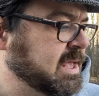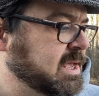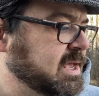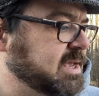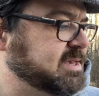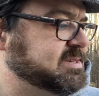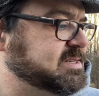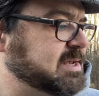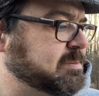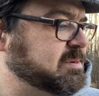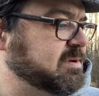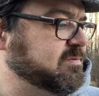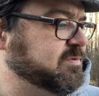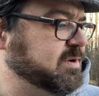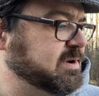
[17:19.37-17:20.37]
He stepped
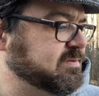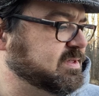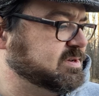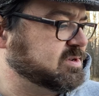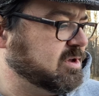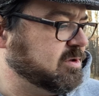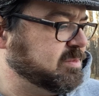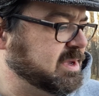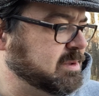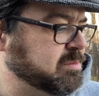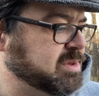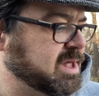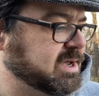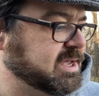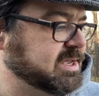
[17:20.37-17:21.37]
in front of the tall man,
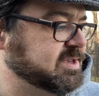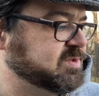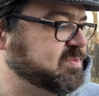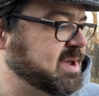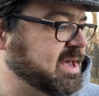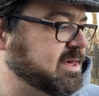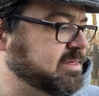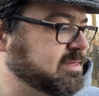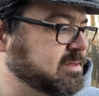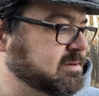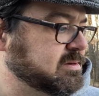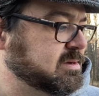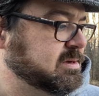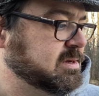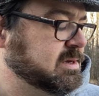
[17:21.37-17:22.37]
blocking his path.
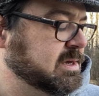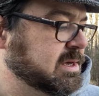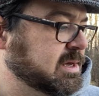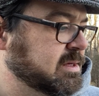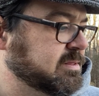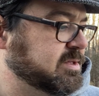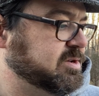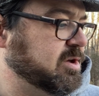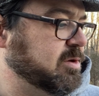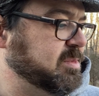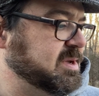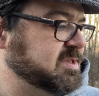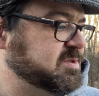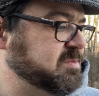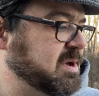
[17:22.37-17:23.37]
The tall
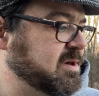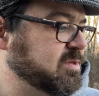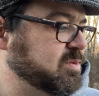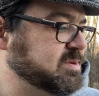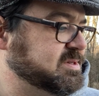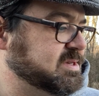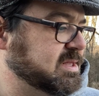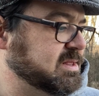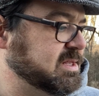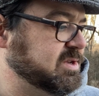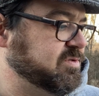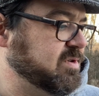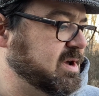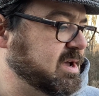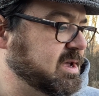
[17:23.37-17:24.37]
man's mouth was suddenly
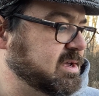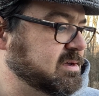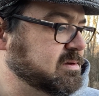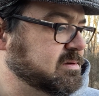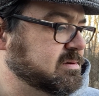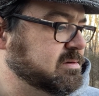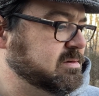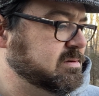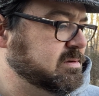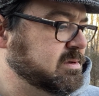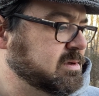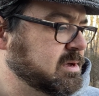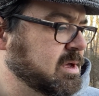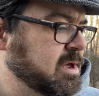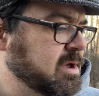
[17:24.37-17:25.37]
dry.
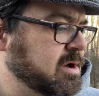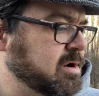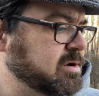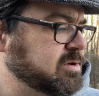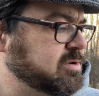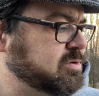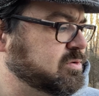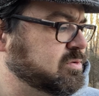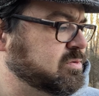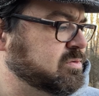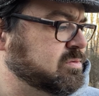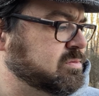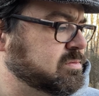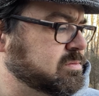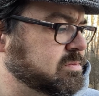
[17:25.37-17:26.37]
Are
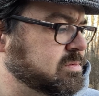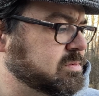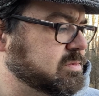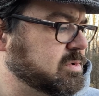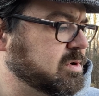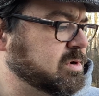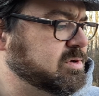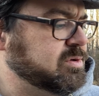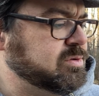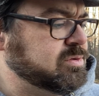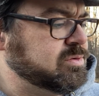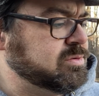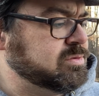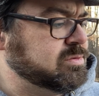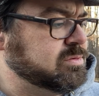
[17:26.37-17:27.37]
you,
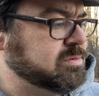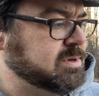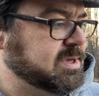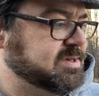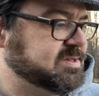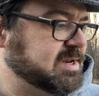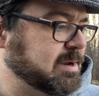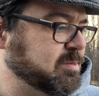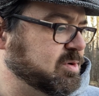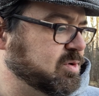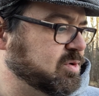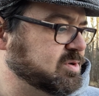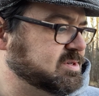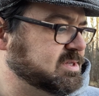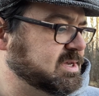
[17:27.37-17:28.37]
he stammered
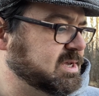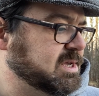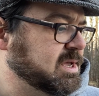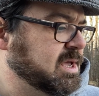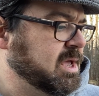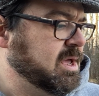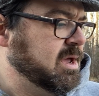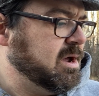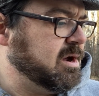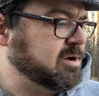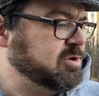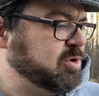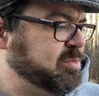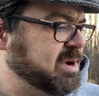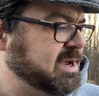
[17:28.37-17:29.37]
hoarsely, are
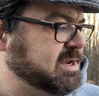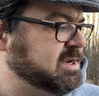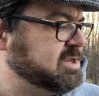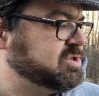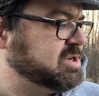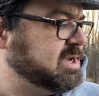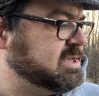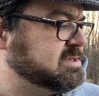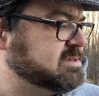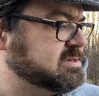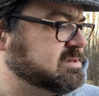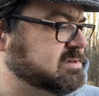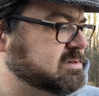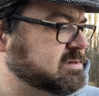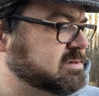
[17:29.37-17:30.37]
you by any
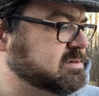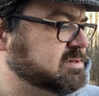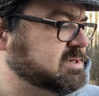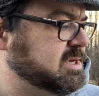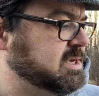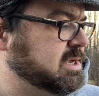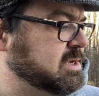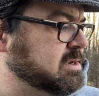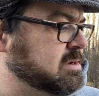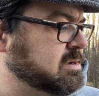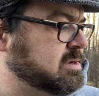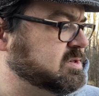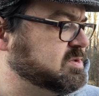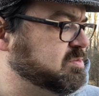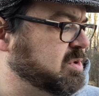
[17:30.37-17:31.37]
chance seeking
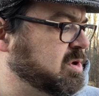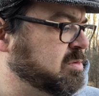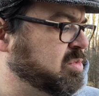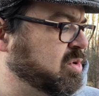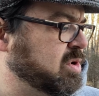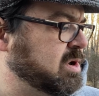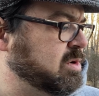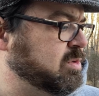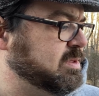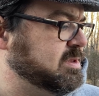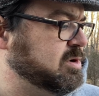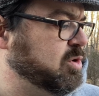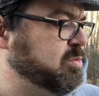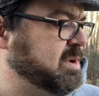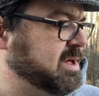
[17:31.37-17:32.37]
a small boy with
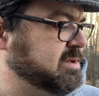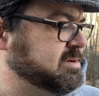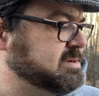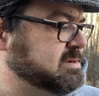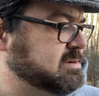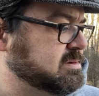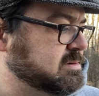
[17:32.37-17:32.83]
no belt?